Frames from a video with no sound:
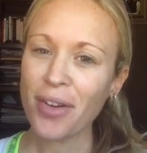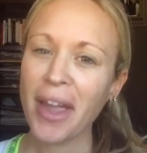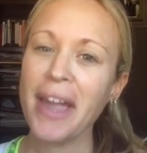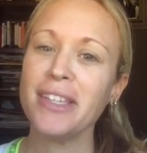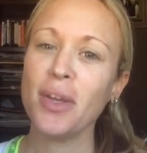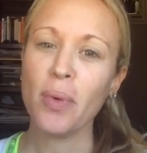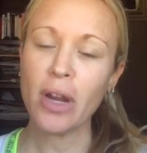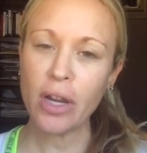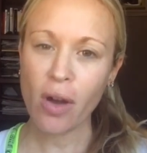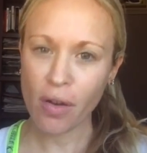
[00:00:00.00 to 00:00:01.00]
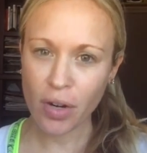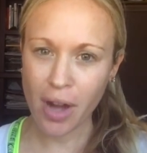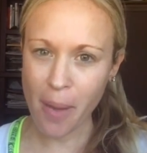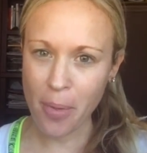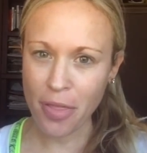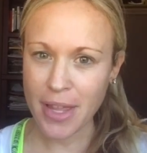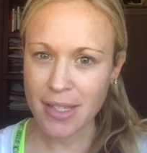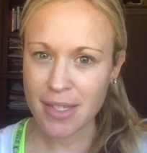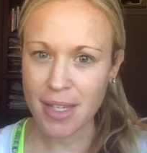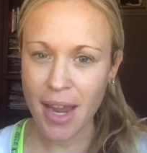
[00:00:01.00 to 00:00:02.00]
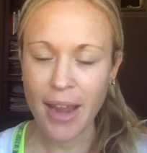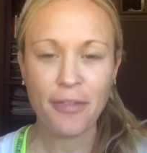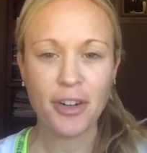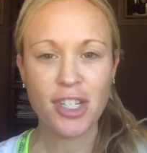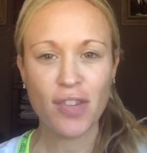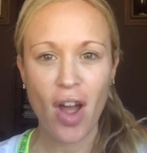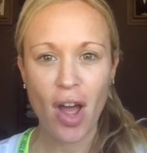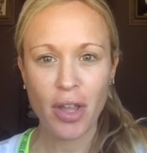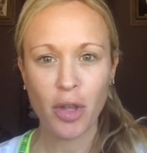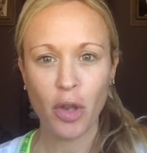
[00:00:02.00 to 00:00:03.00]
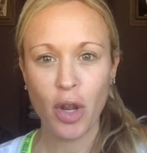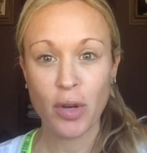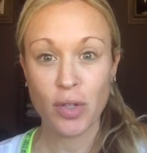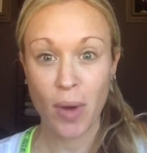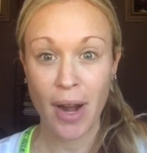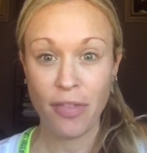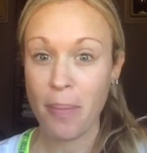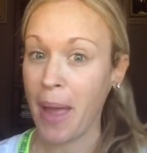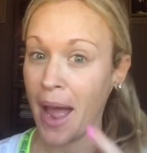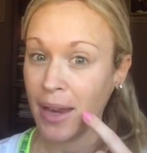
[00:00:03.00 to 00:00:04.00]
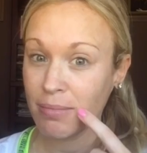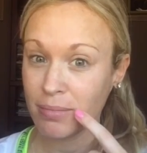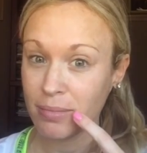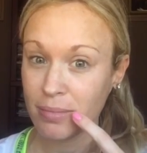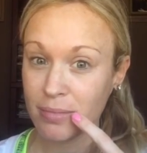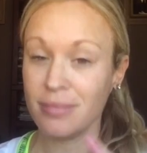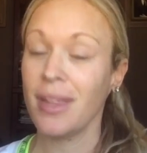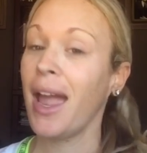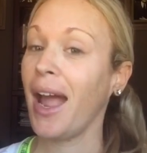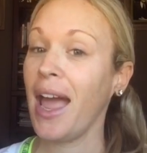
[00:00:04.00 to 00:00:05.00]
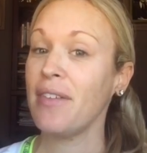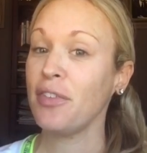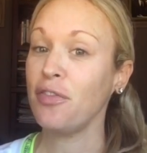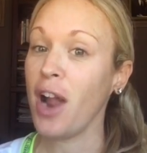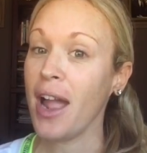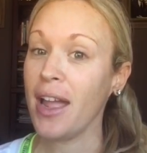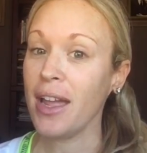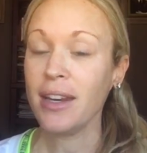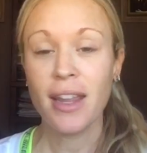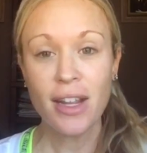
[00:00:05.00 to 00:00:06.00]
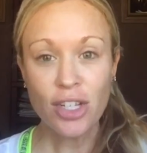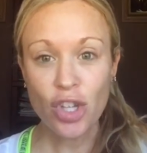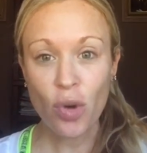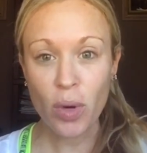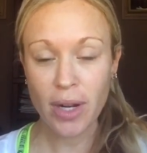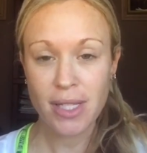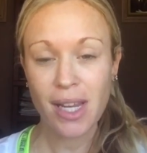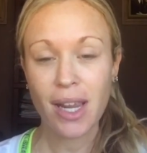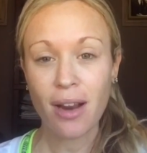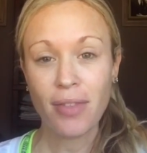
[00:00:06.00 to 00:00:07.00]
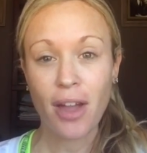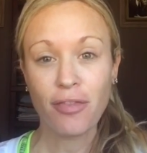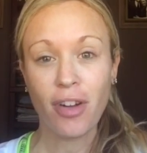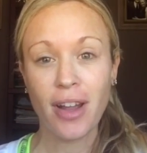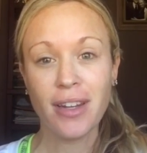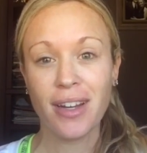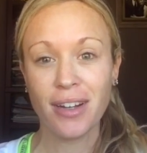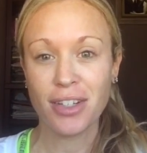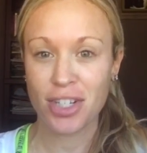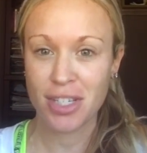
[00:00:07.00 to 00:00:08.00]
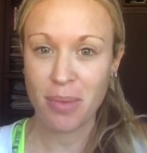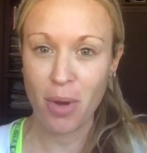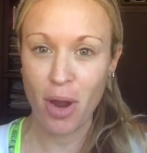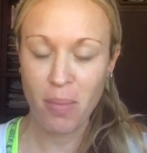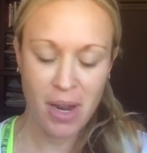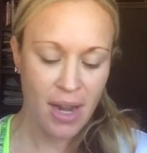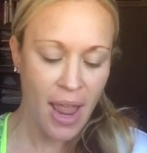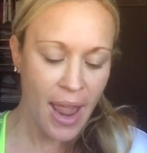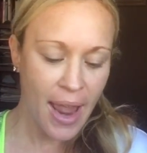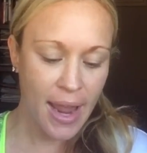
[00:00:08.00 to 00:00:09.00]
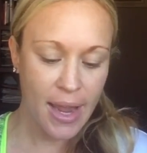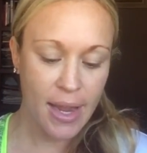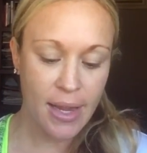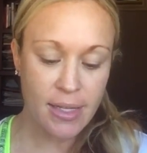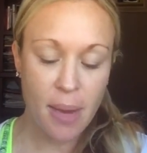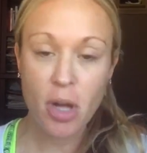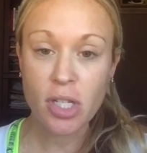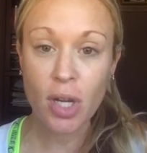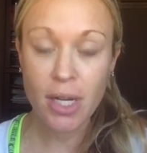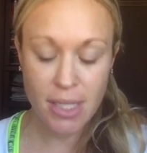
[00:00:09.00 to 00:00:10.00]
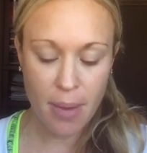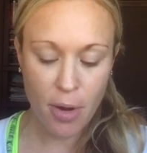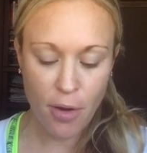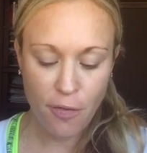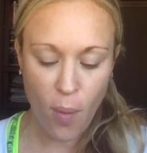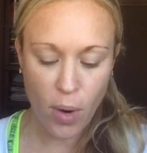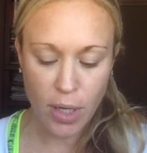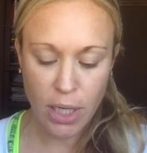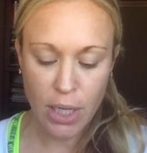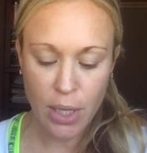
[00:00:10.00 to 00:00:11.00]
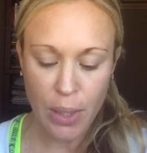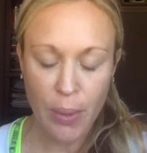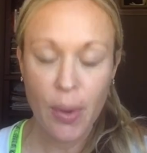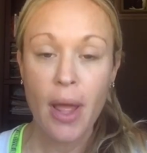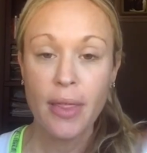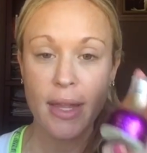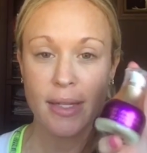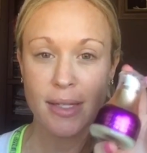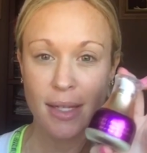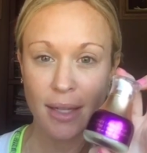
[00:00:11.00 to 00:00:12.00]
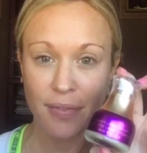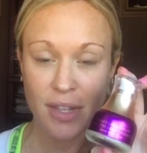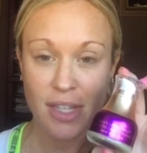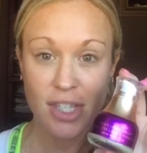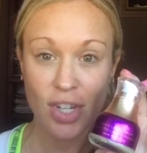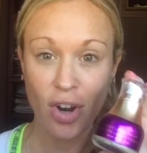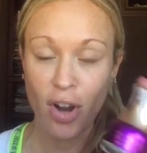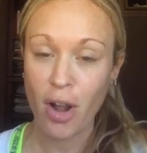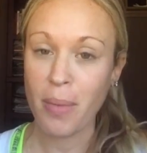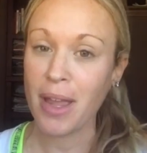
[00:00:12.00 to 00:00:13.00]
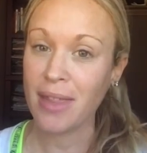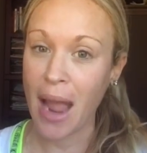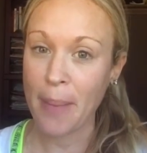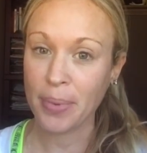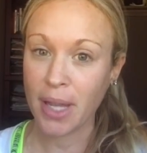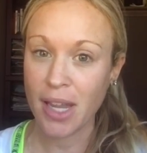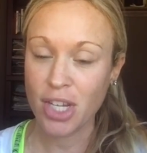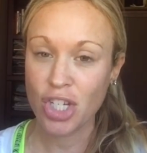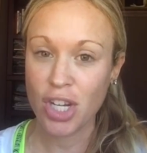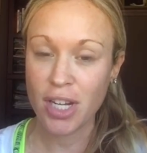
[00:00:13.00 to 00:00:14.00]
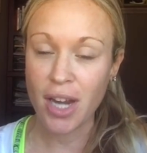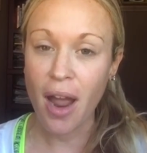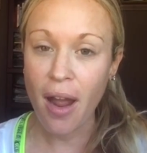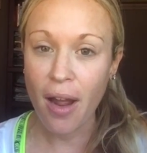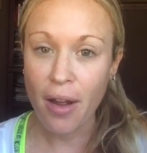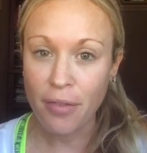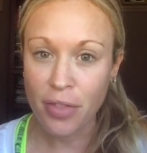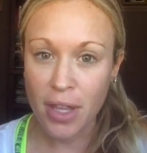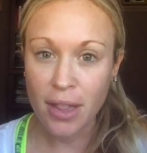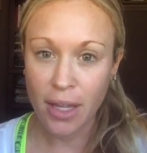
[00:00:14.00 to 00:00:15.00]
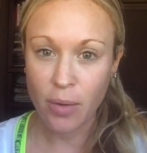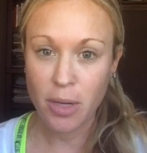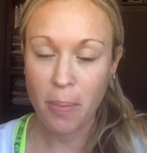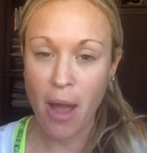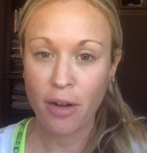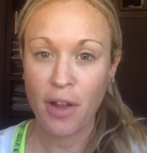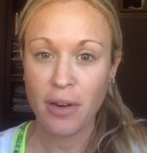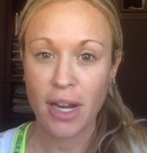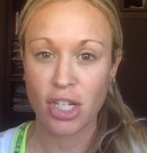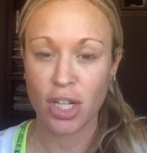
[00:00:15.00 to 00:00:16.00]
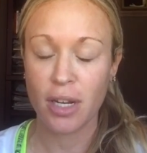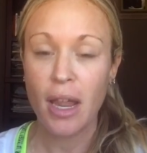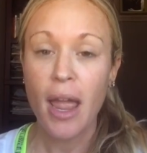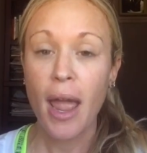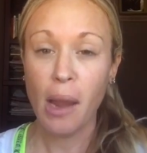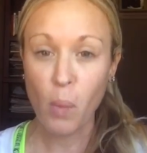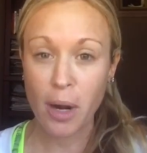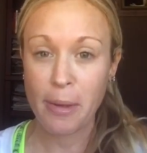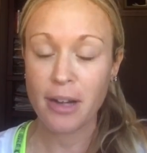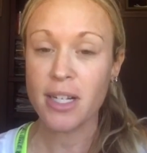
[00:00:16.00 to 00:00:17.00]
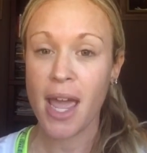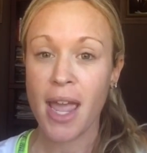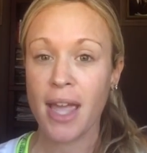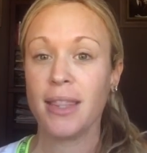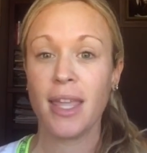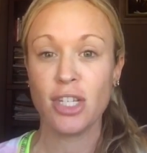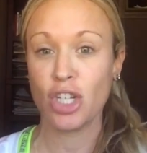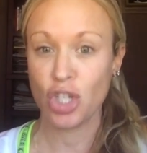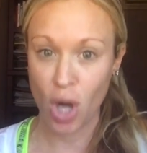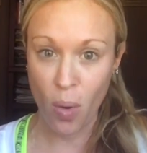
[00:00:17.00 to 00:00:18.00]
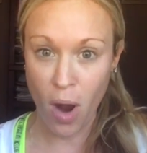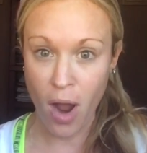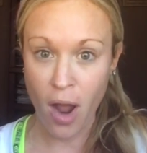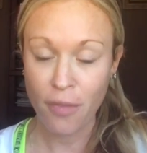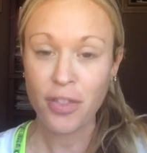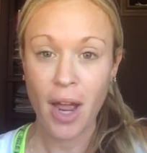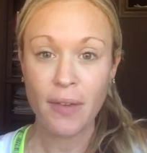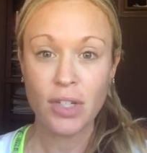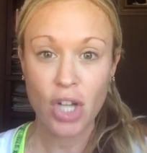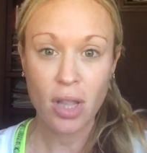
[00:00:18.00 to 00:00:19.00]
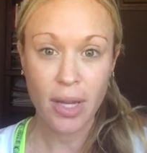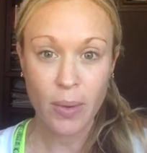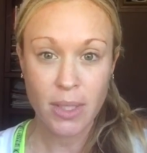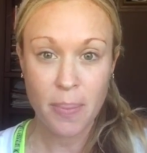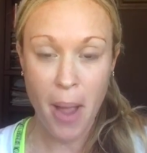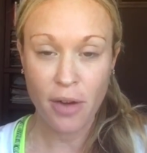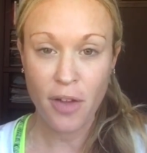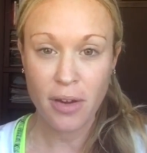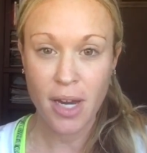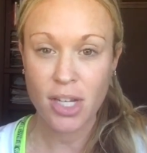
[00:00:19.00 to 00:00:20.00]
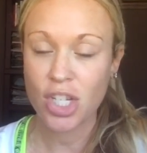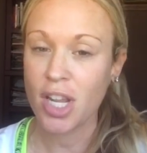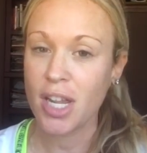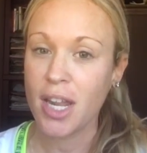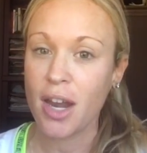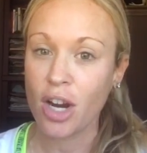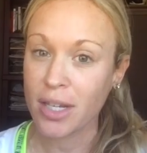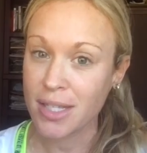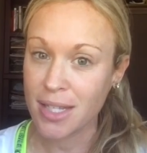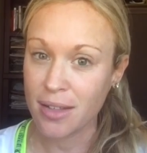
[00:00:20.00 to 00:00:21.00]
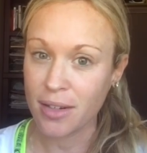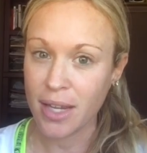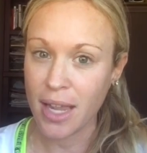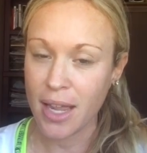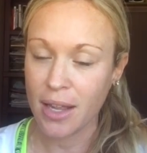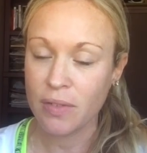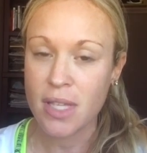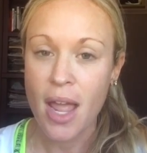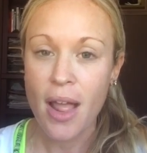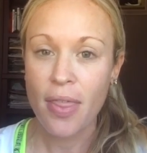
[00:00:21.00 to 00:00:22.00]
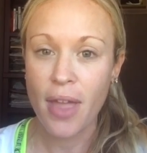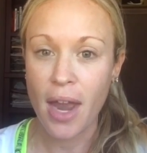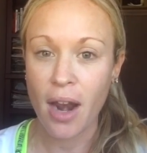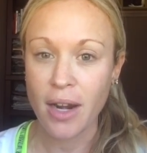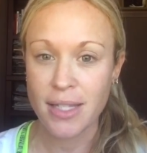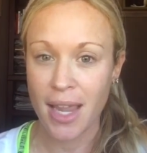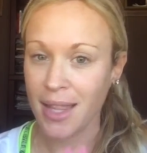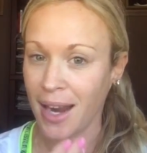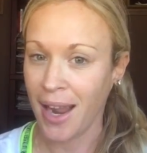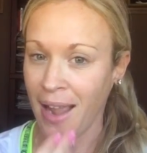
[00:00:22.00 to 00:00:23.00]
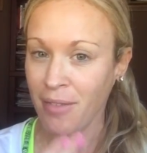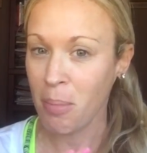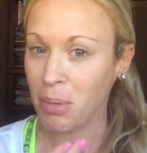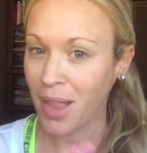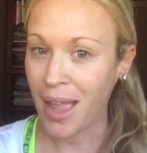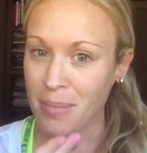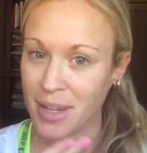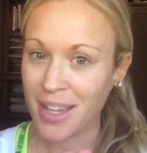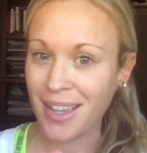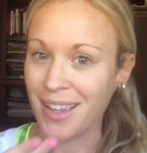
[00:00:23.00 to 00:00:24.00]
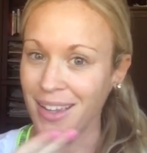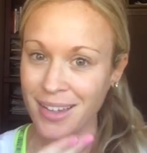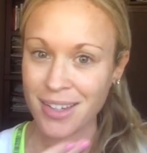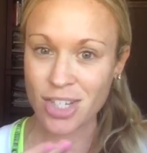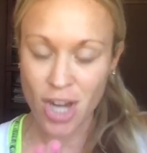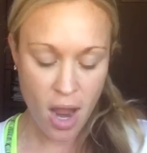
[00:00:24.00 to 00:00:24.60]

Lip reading: Okay, so we're going to go over a couple of things today. First of all, you'll notice right off the bat, I have a friend, so we're going to take care of that friend here in just a moment. And I'm also going to demo for you the Instant Lifting Serum in the application of the Liquid to Powder Foundation. And what a better day than to show off the coverage our Liquid to Powder Foundation and our concealer gives than on a day that I have a blemish.